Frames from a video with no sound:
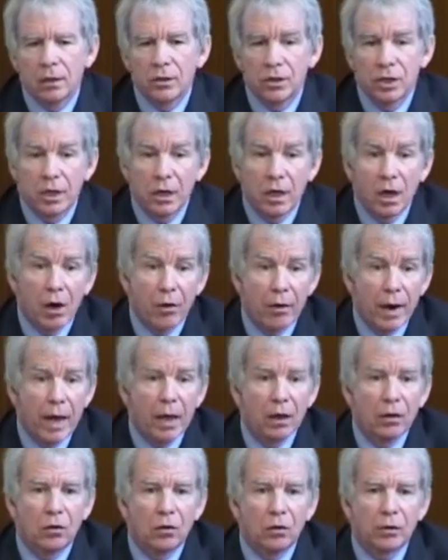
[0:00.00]

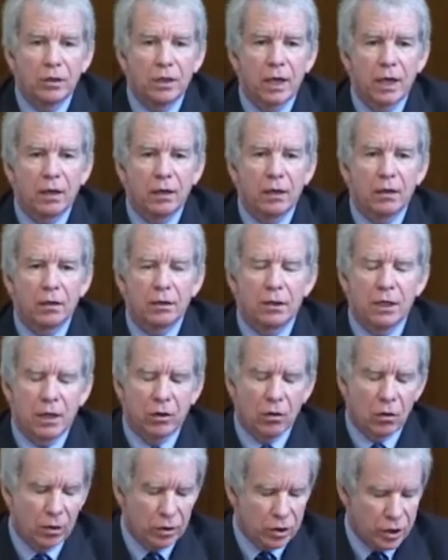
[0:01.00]
TRL, or
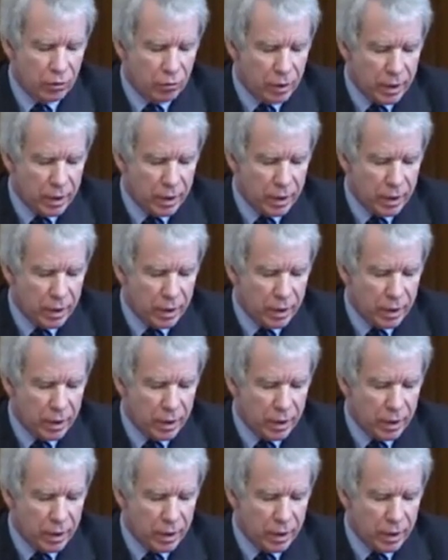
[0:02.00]
Technology